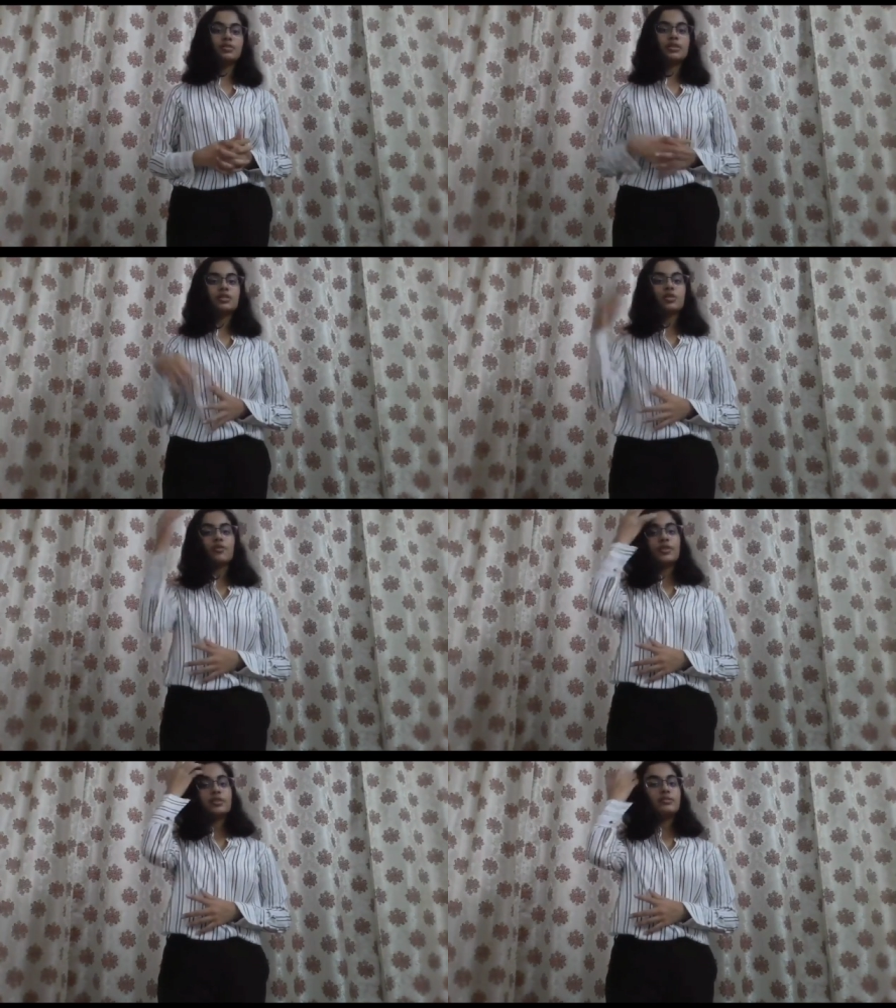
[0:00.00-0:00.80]
of
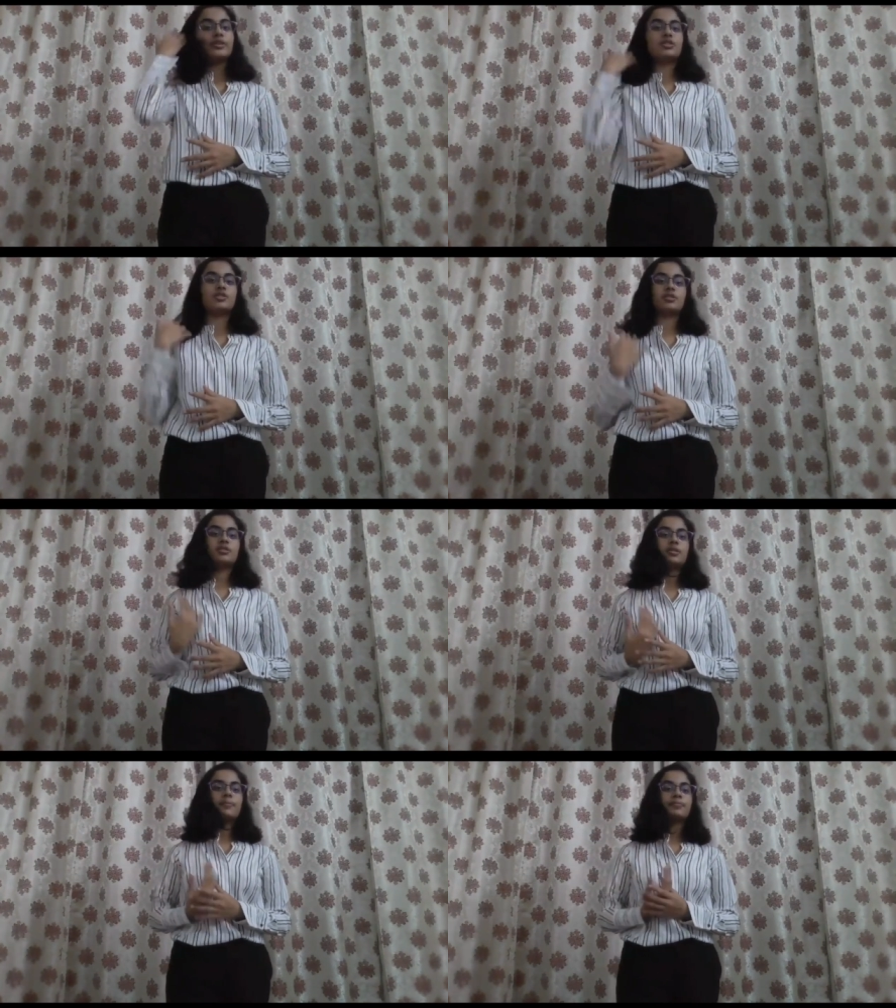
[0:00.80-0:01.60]
its features.
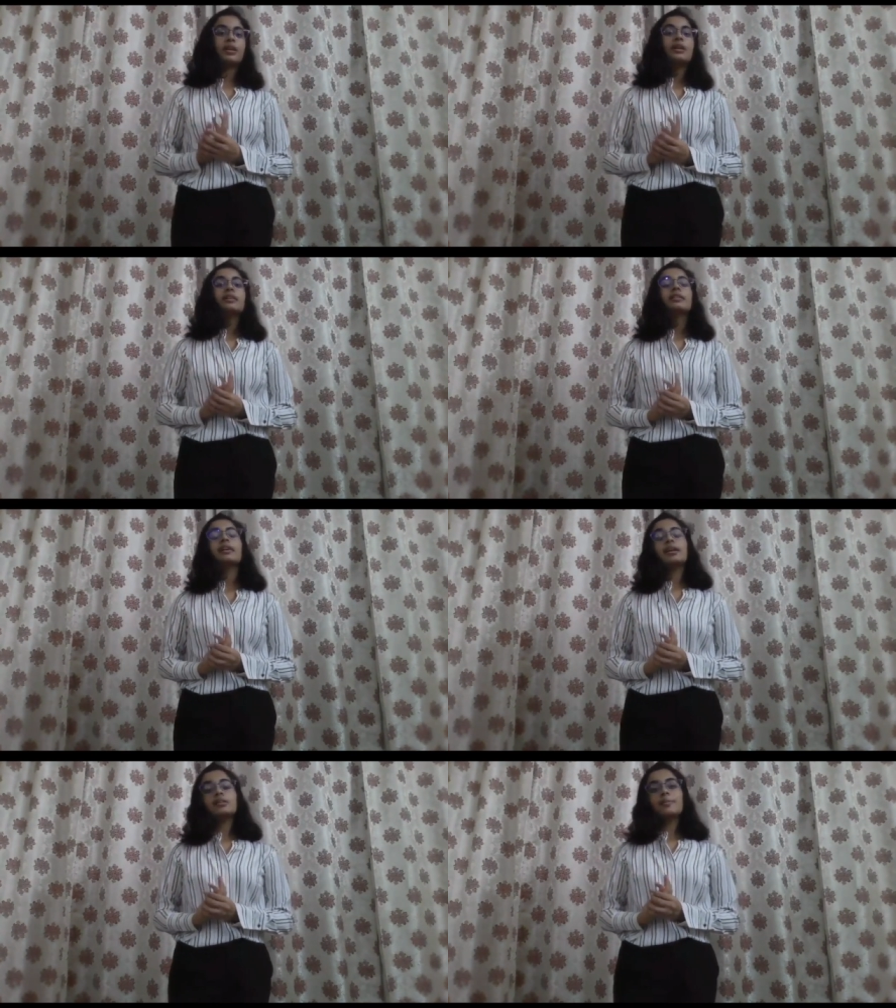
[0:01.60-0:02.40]
The Realth
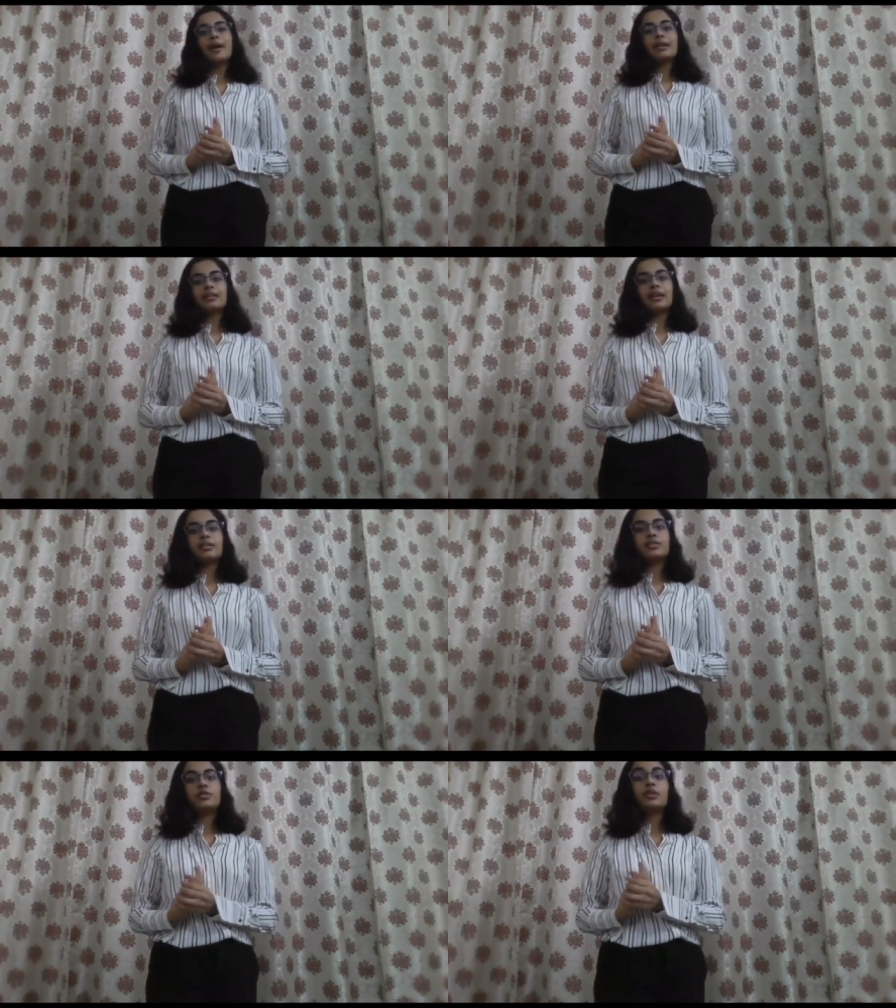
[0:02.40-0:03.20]
Band grants you
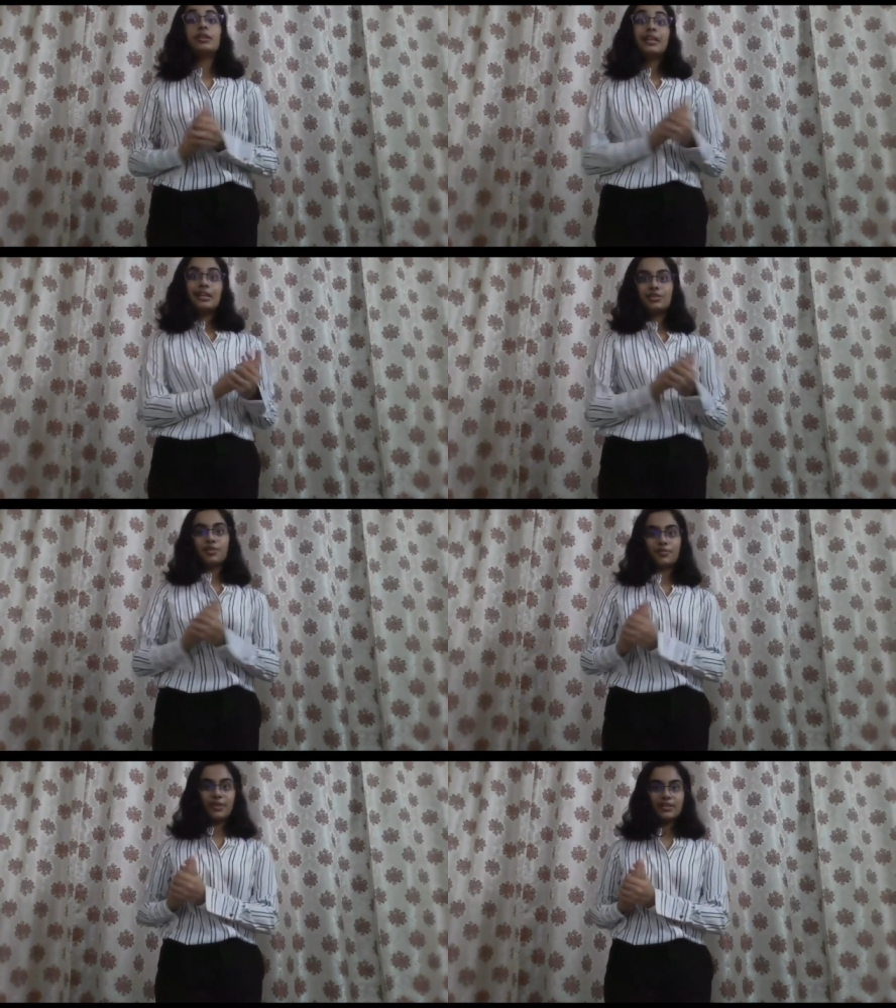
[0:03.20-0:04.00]
a range of
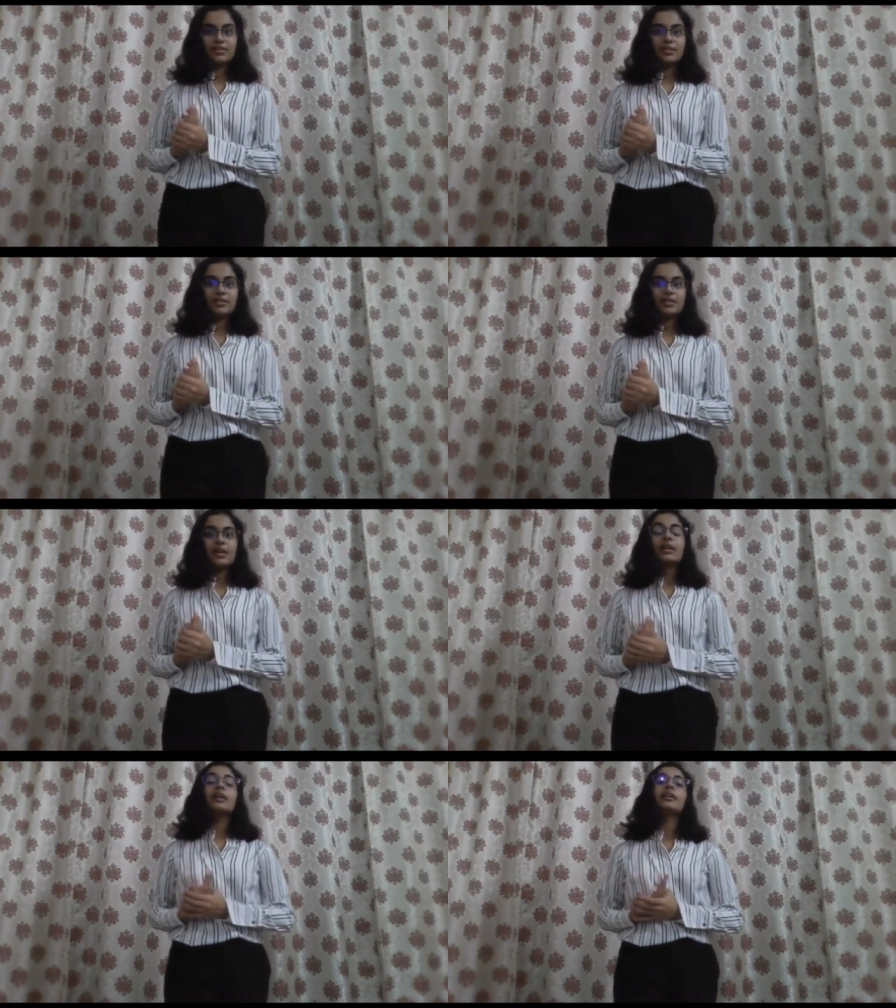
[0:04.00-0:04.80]
features,
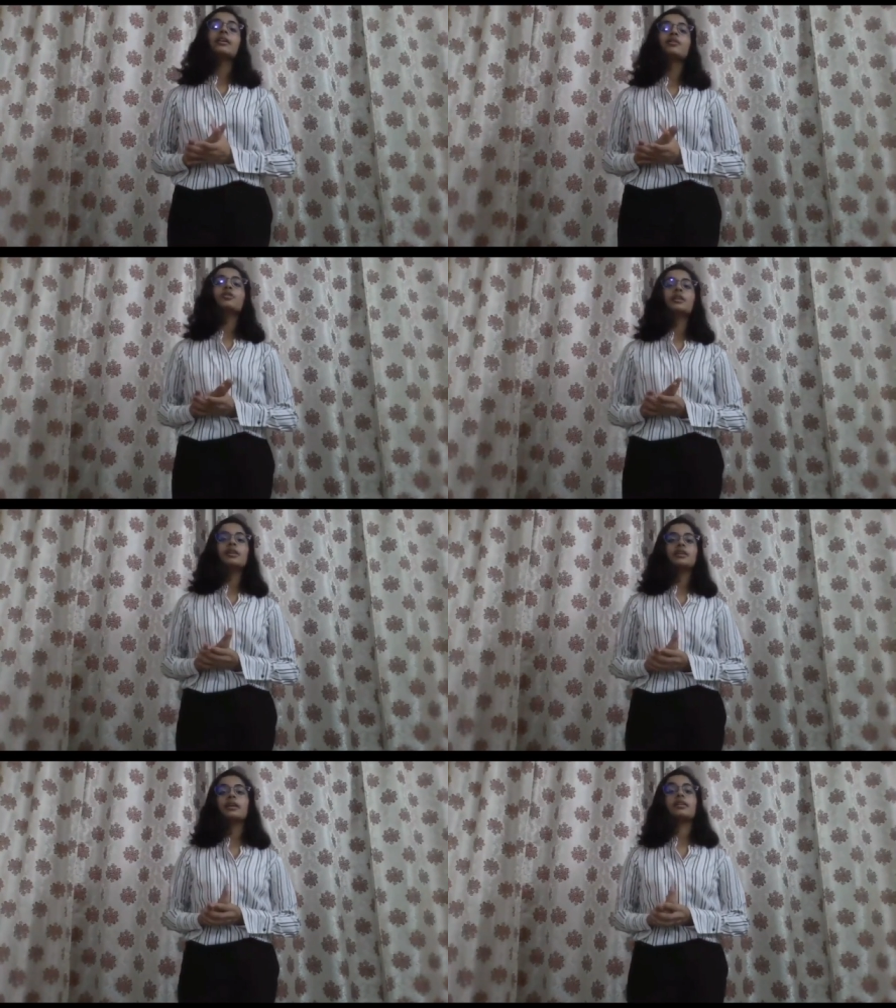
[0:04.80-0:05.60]
including
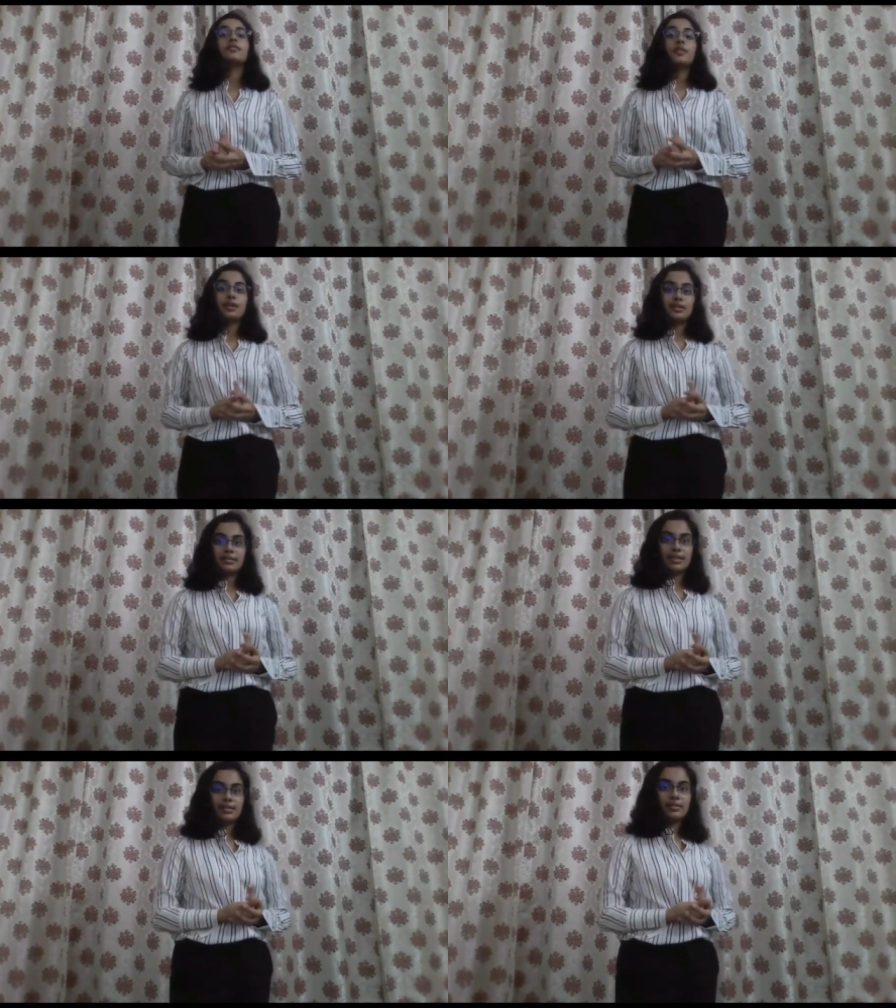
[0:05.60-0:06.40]
an infrared
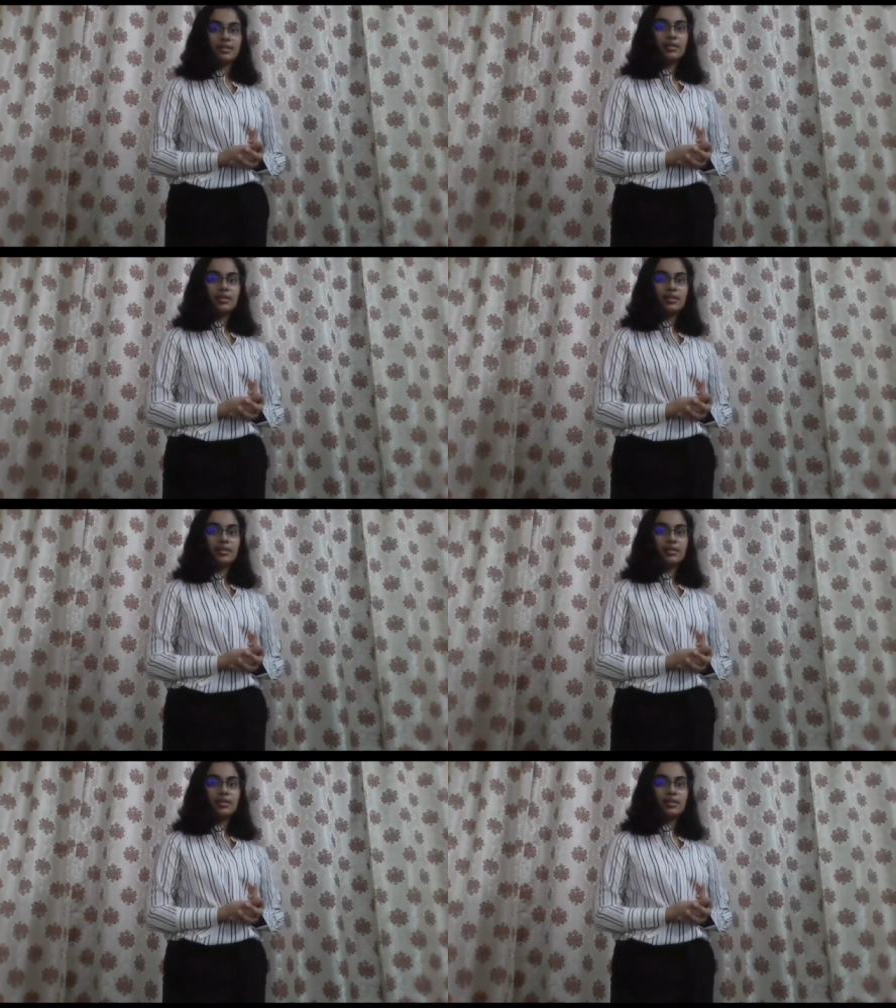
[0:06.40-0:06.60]
sensor,